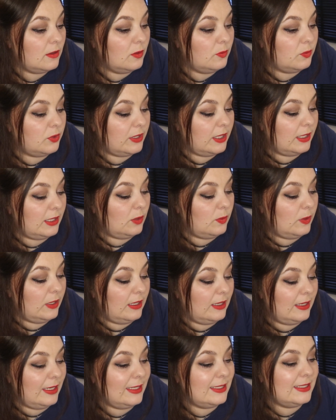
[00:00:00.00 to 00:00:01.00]
But
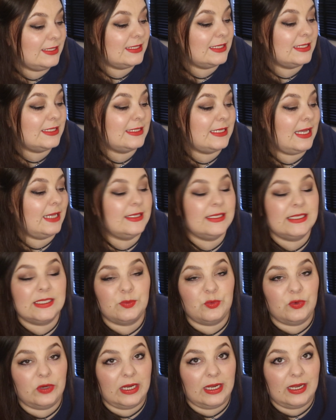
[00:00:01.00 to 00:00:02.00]
anyway, it is a setting
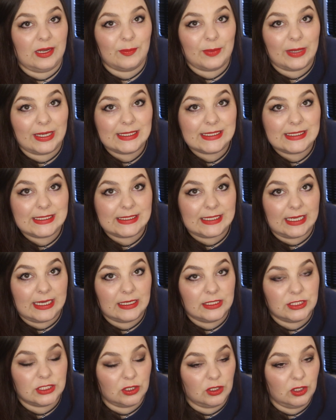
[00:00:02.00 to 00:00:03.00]
spray by
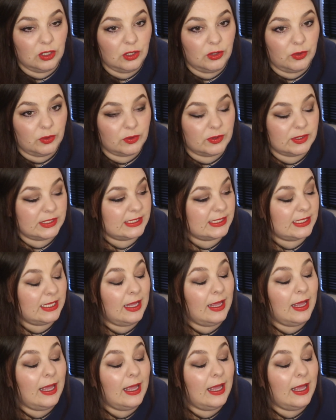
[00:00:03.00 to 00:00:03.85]
St. Luke's.